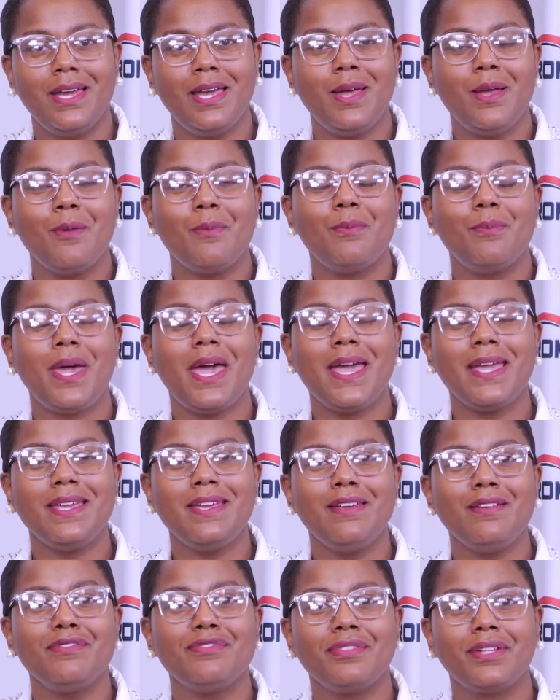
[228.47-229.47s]

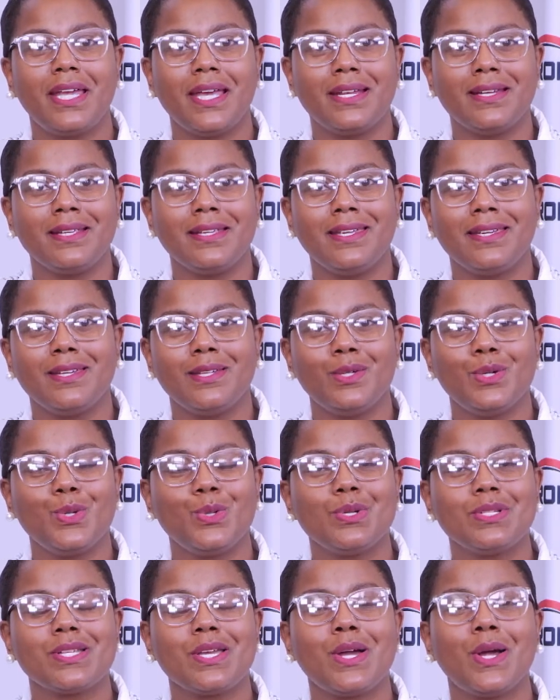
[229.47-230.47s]
Peggy Flanagan, who
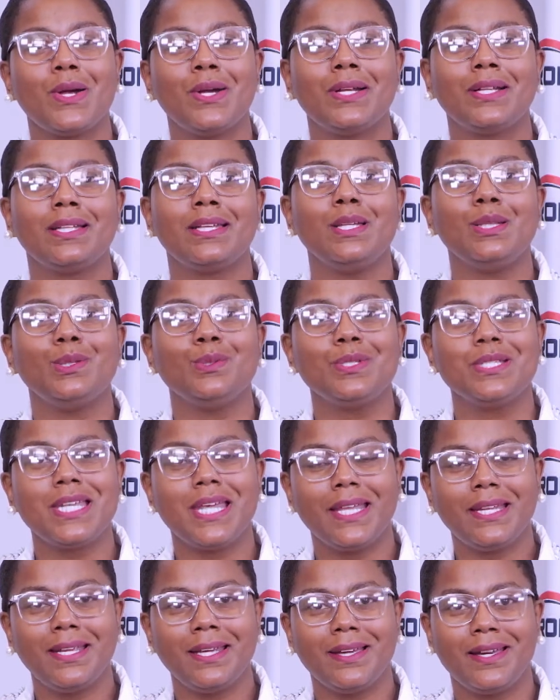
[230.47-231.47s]
is currently
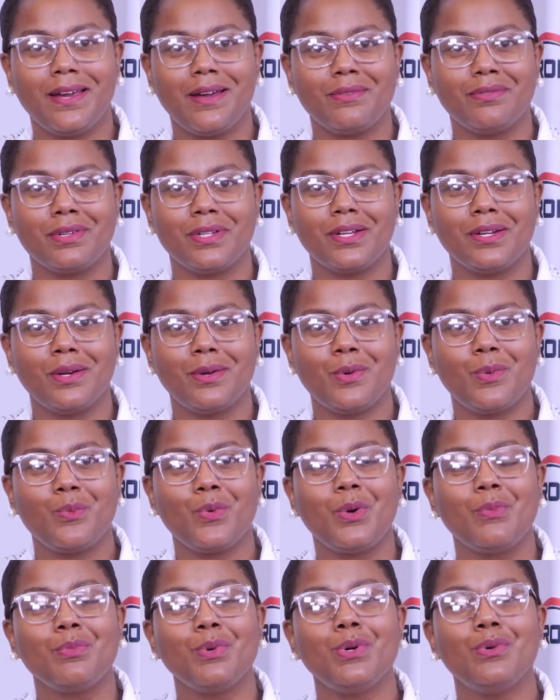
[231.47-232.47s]
Lieutenant Governor,
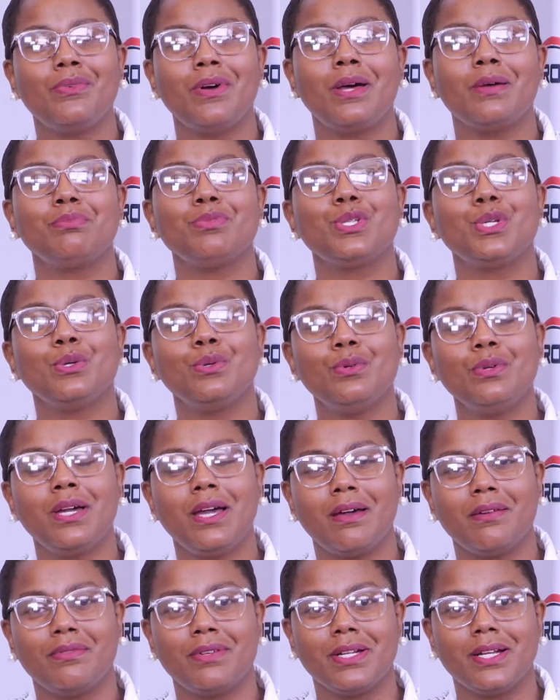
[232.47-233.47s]
will move up to
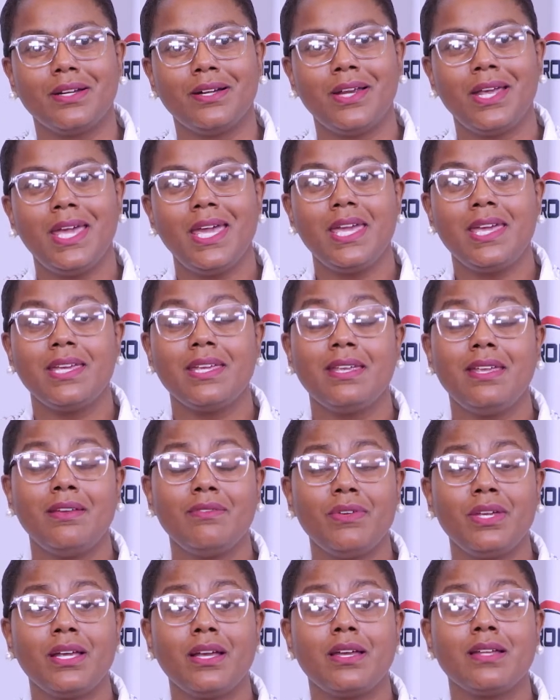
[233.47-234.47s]
Governor,
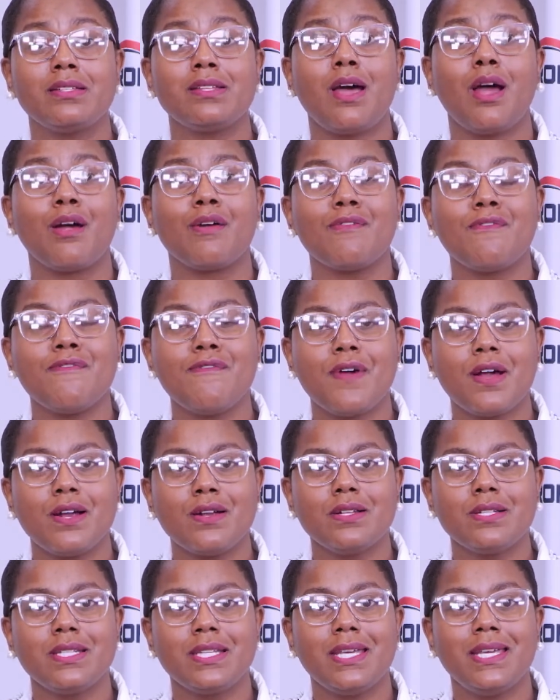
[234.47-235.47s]
giving us our
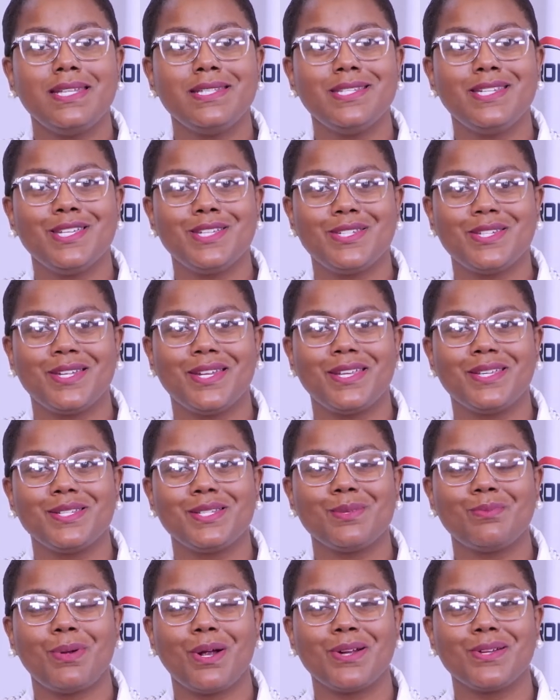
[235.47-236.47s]
first Indigenous
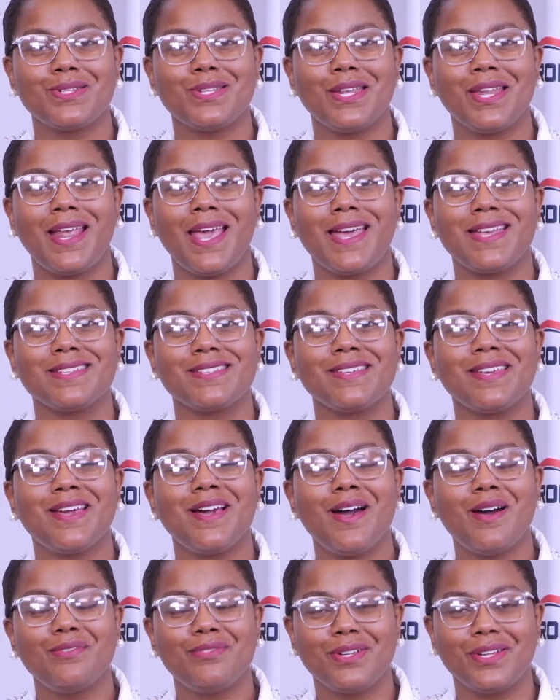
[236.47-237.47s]
person as
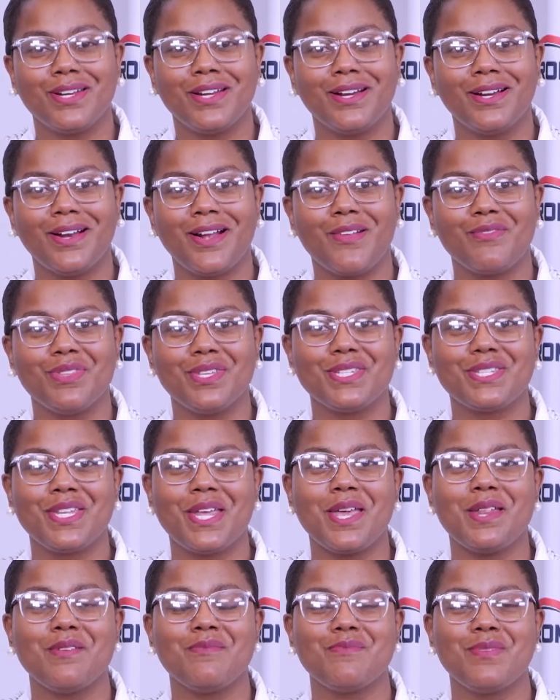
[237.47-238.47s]
Governor of the
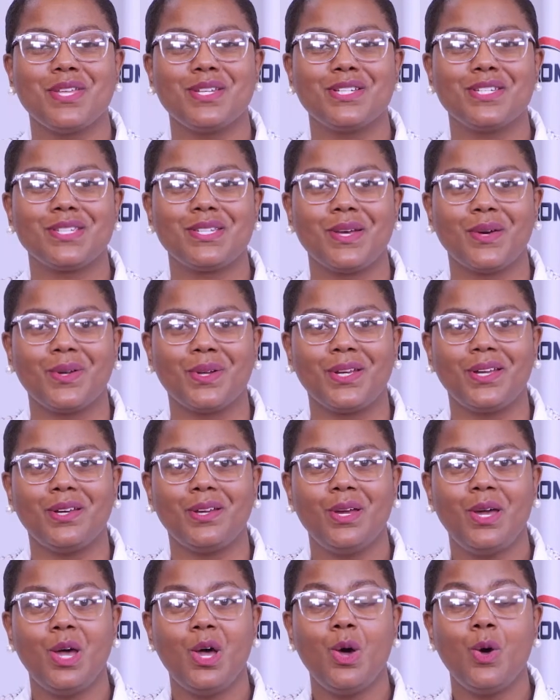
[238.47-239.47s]
state of Minnesota,
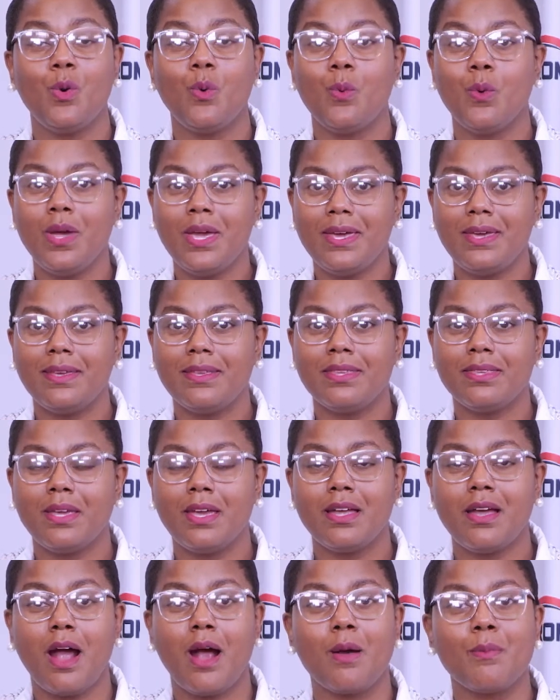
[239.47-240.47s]
with
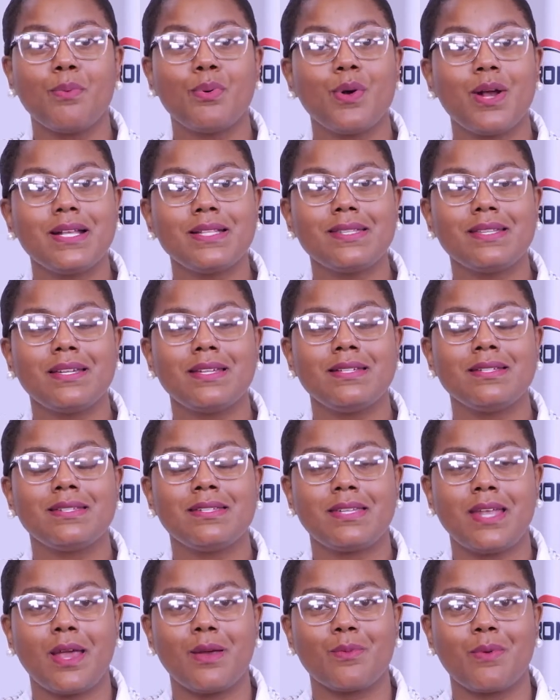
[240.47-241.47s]
our President and
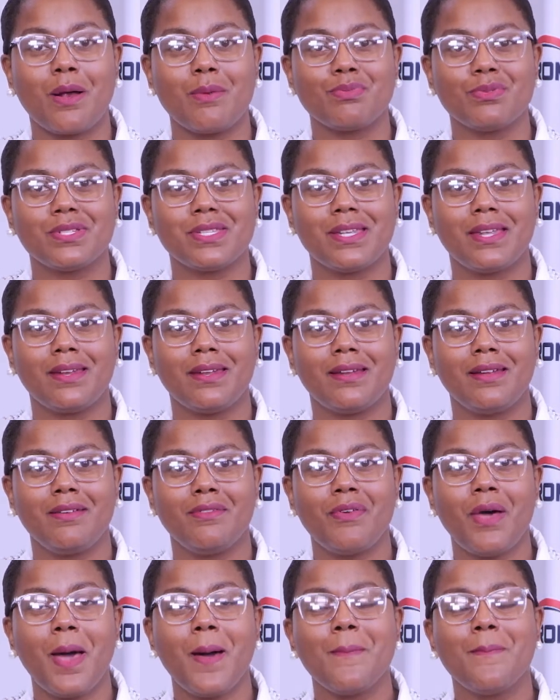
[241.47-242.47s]
State
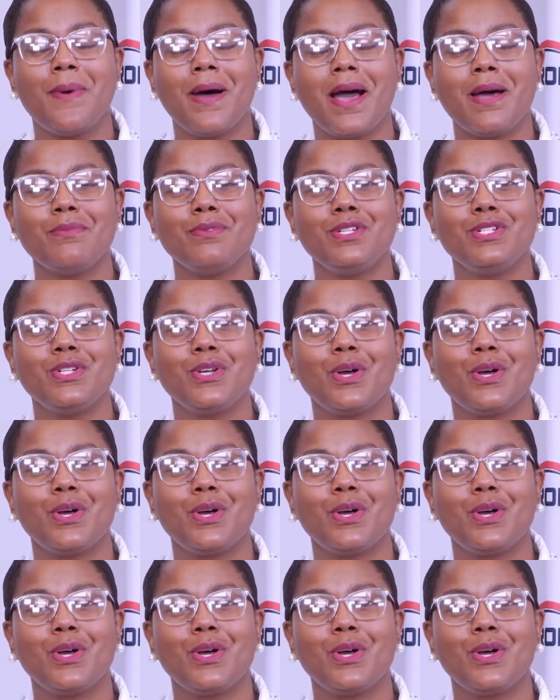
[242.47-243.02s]
Representative, Bobby Joe